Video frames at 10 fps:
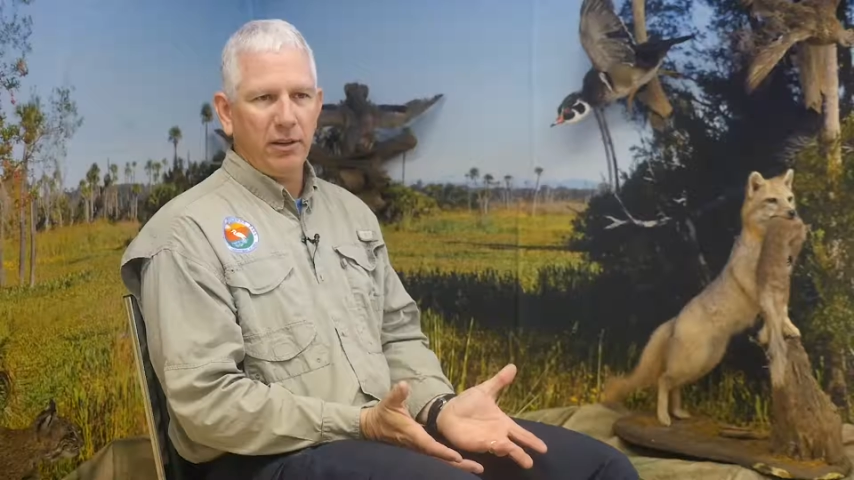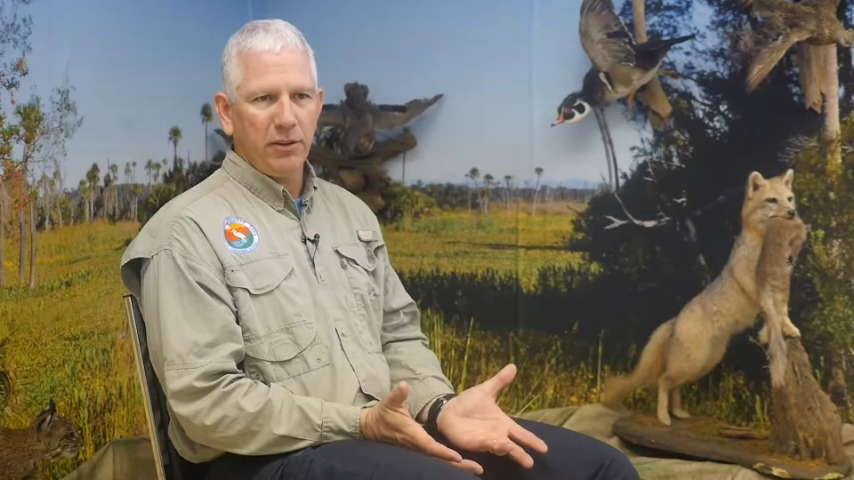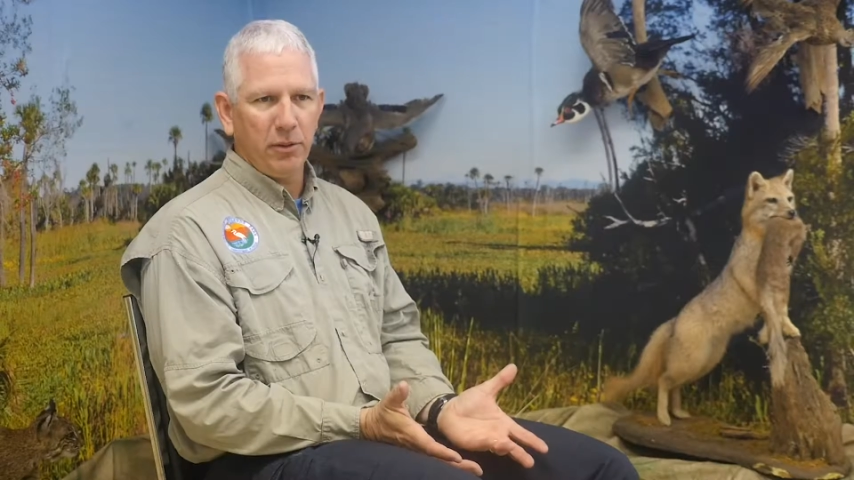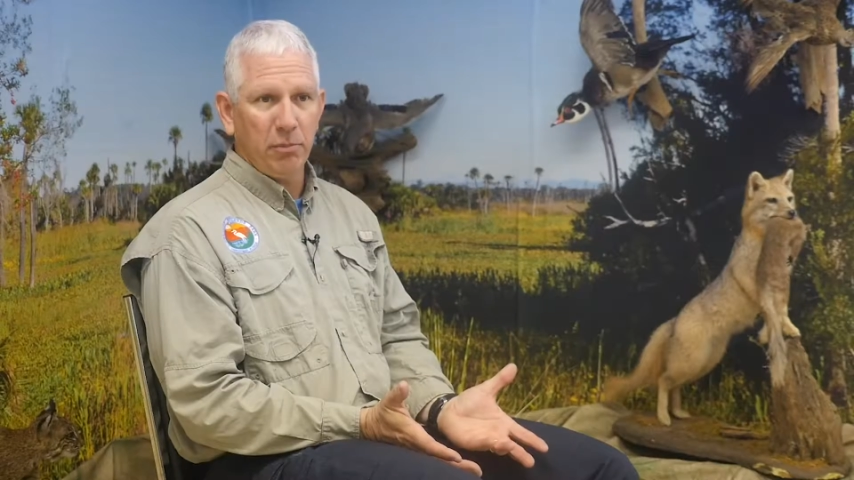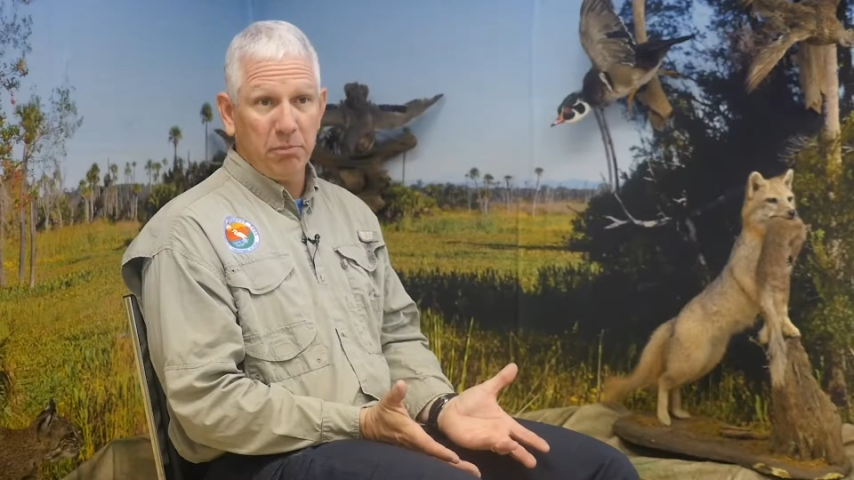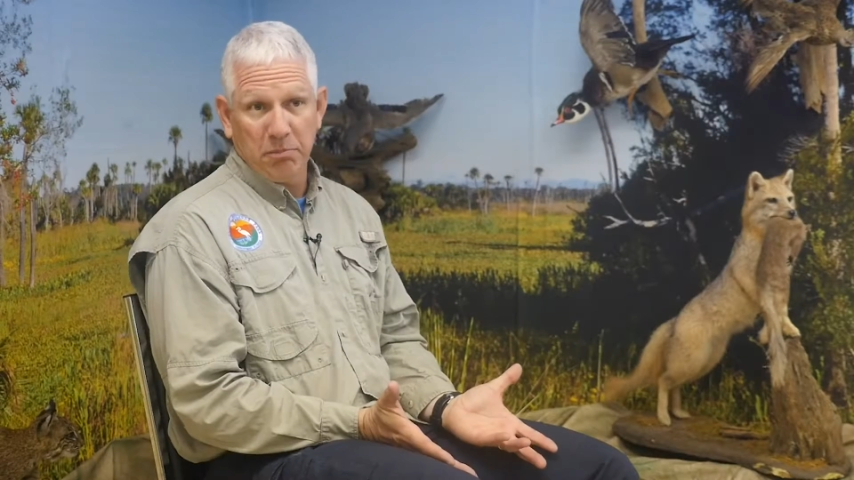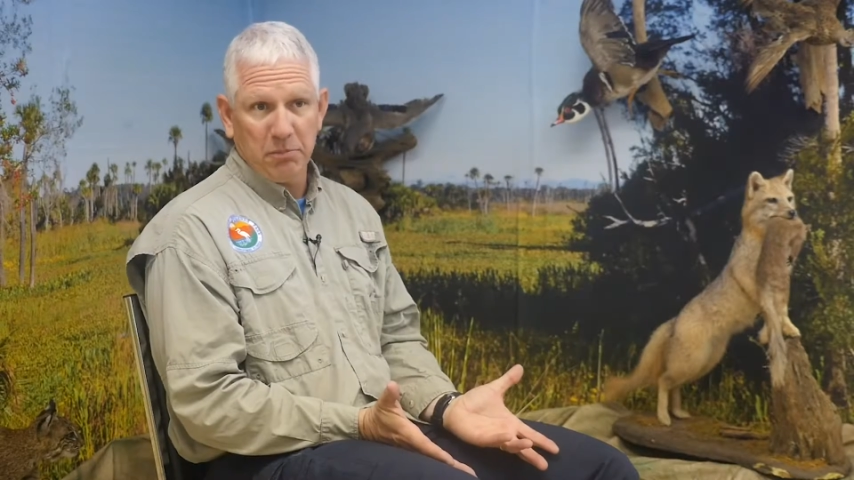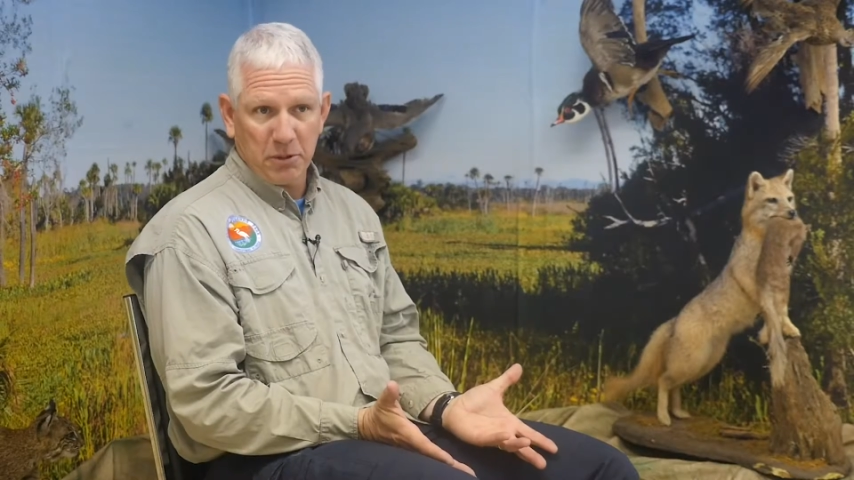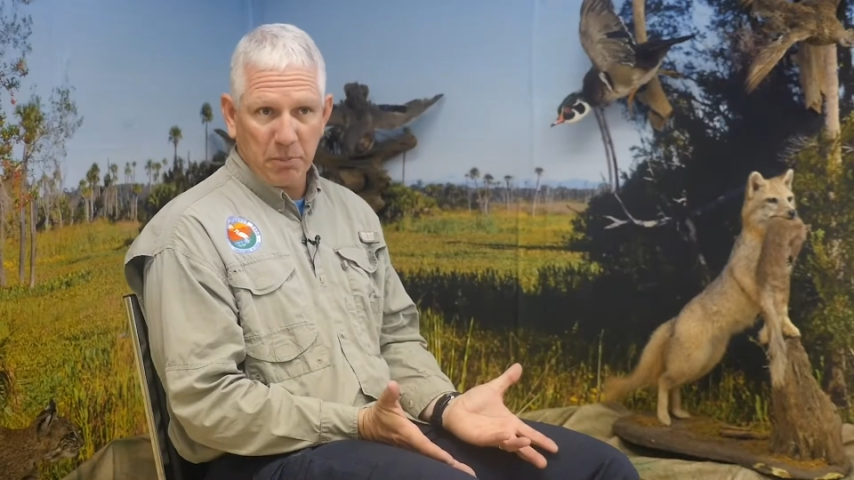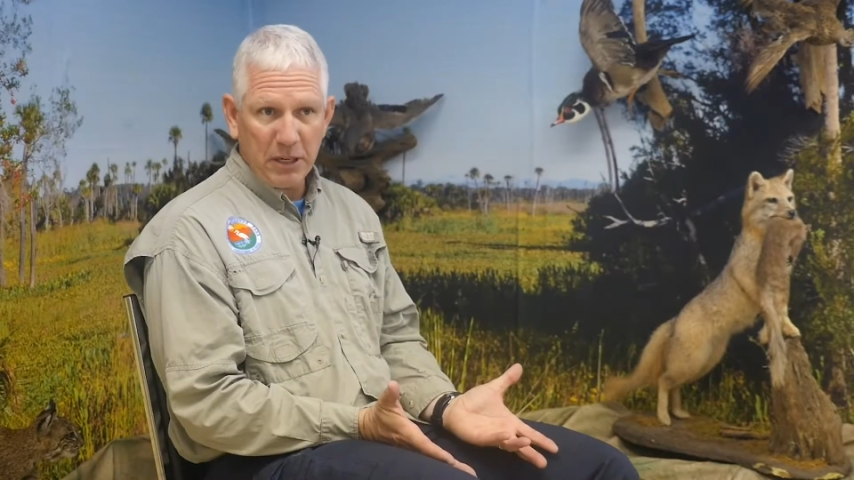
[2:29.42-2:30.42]
The
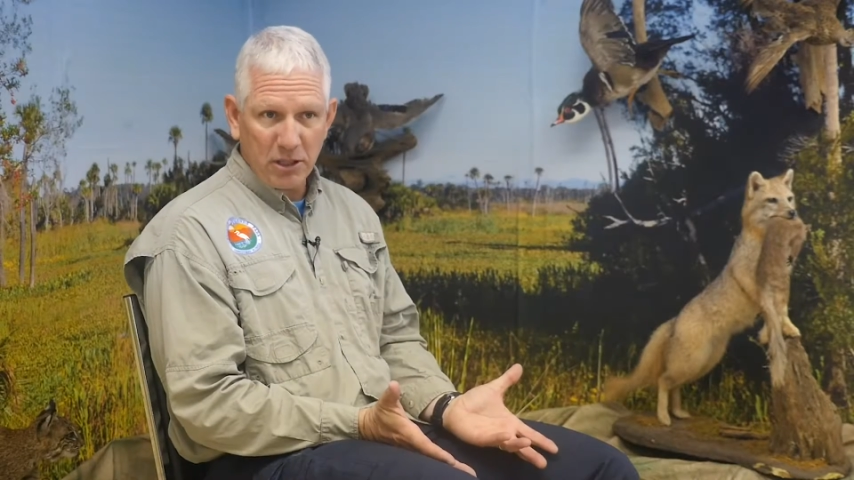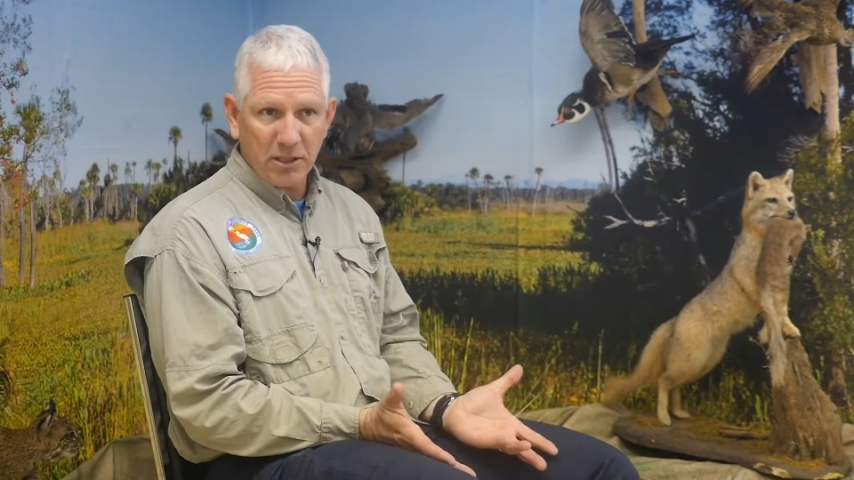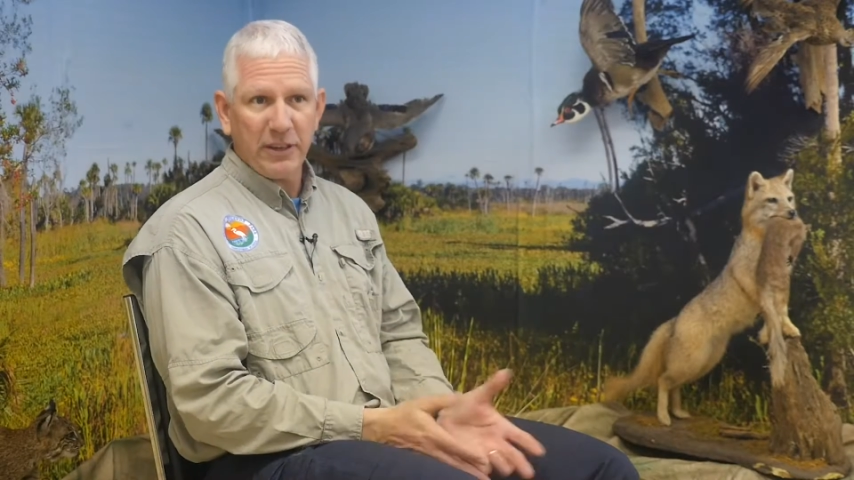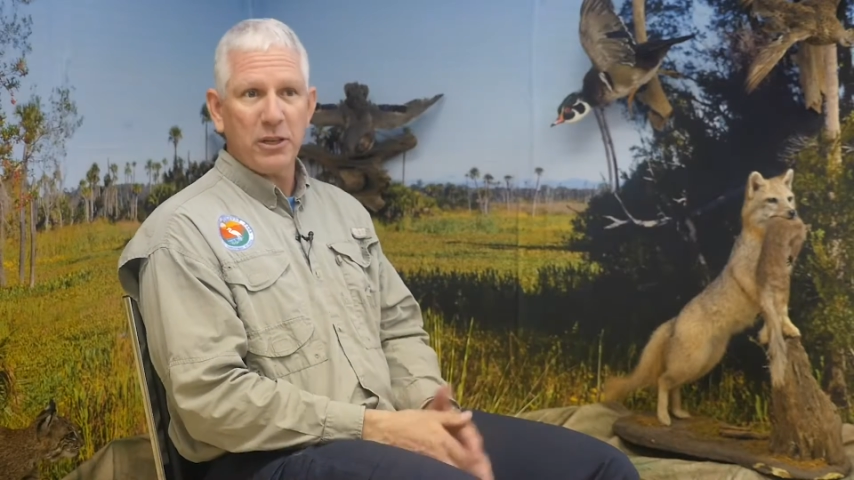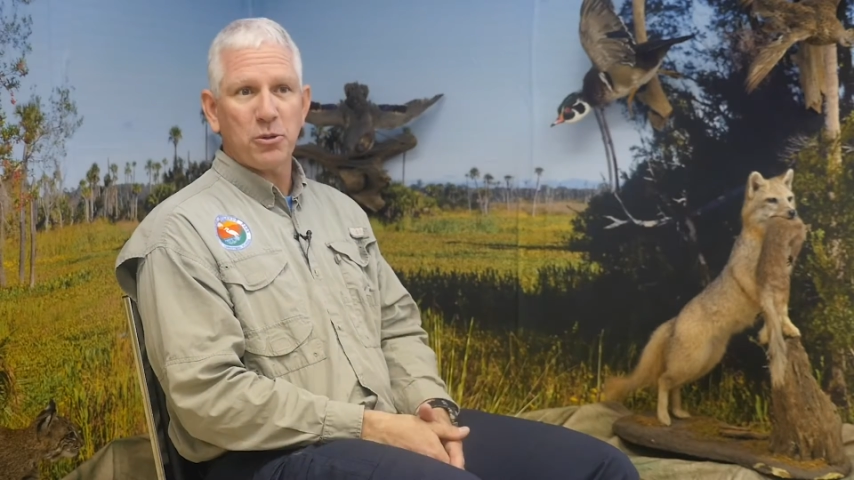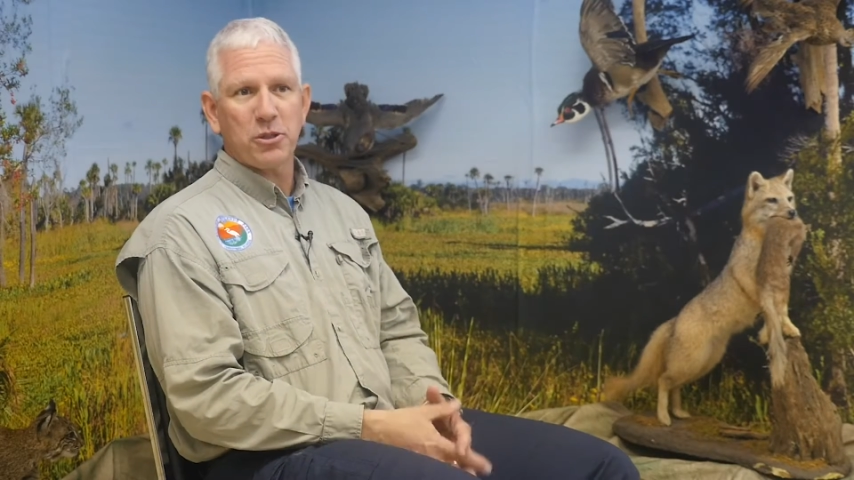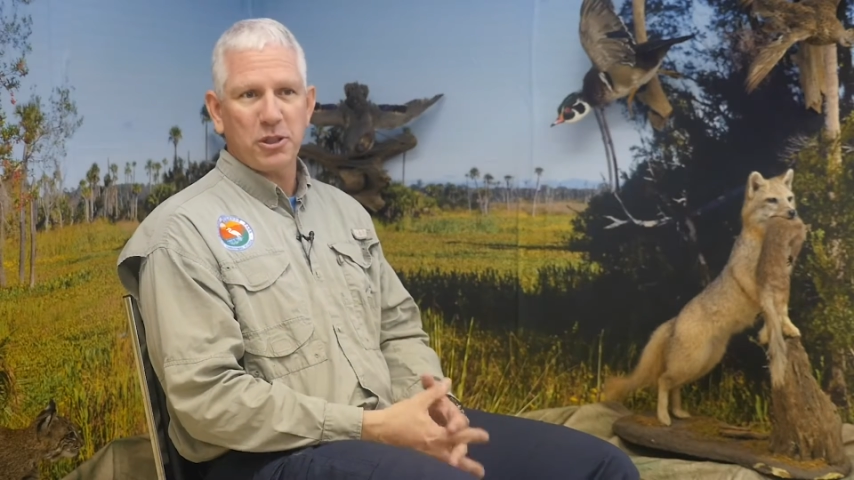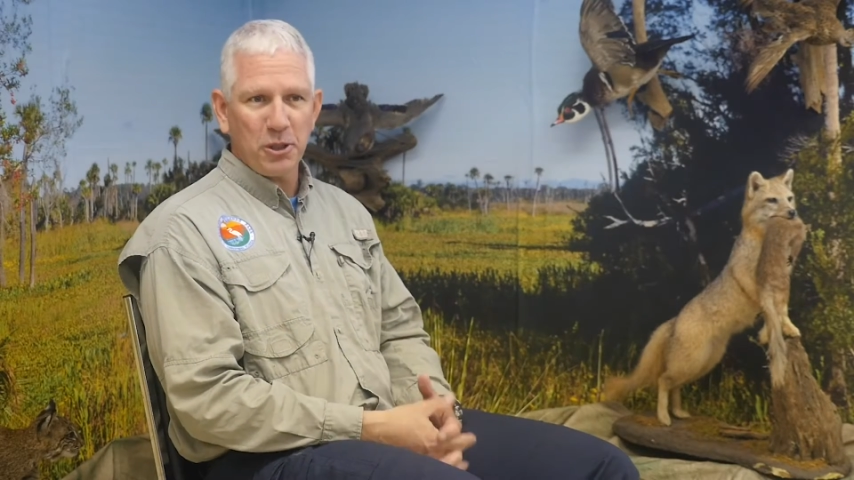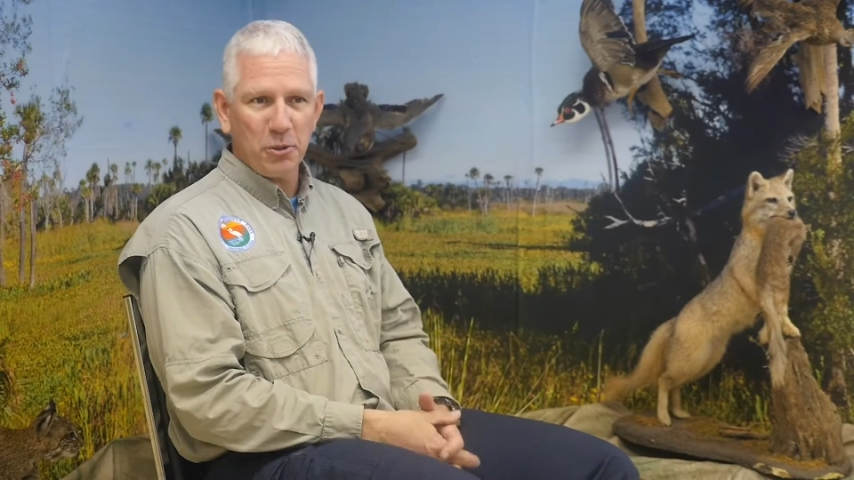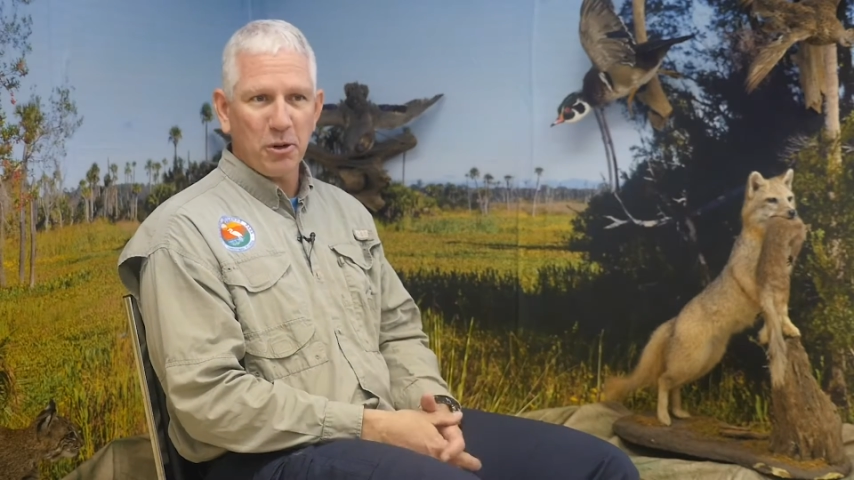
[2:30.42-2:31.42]
species of interest
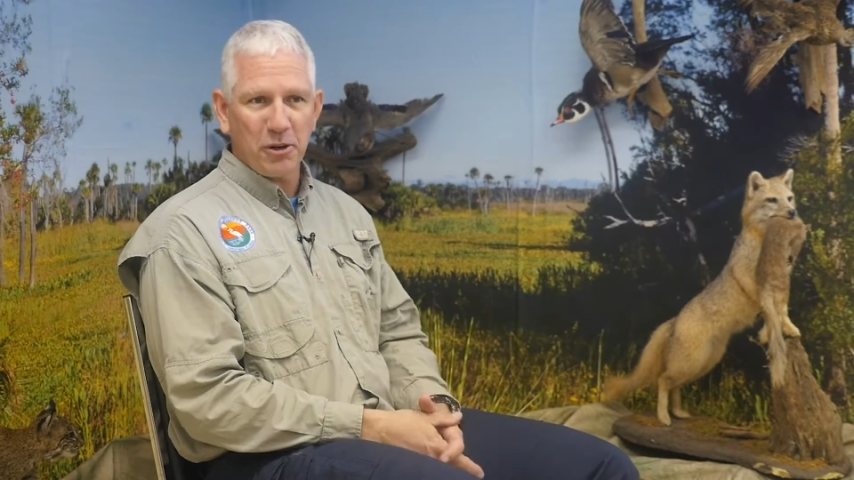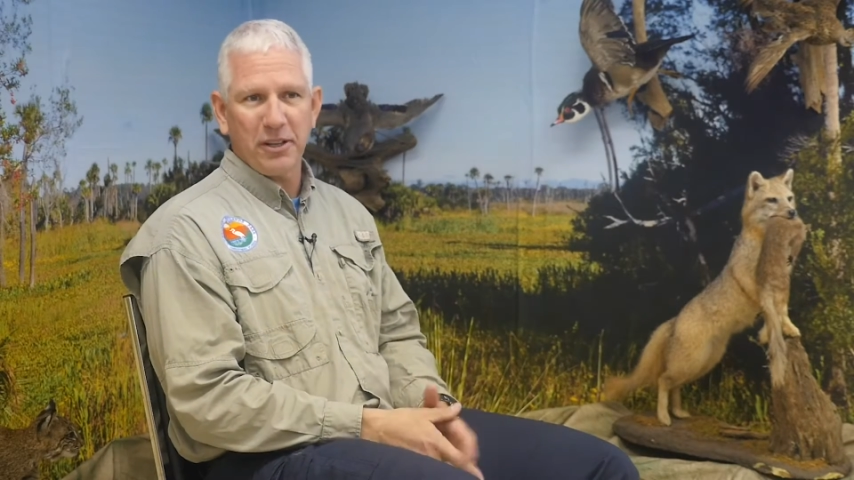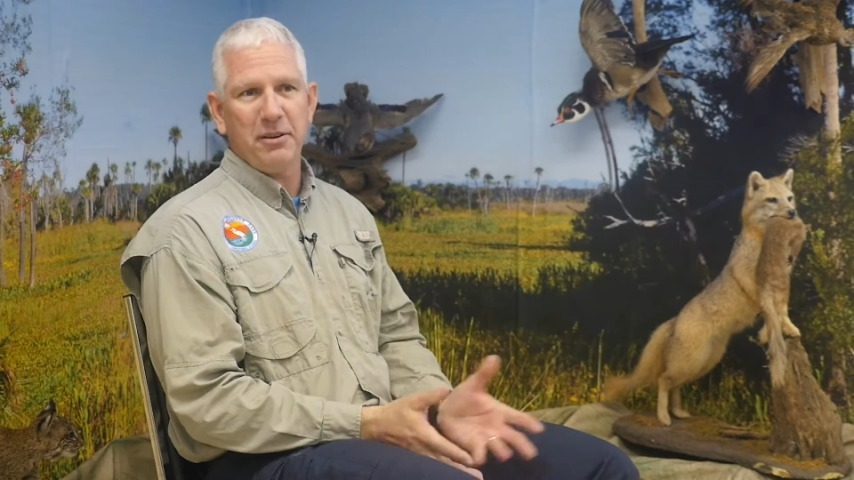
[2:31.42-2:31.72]
to you are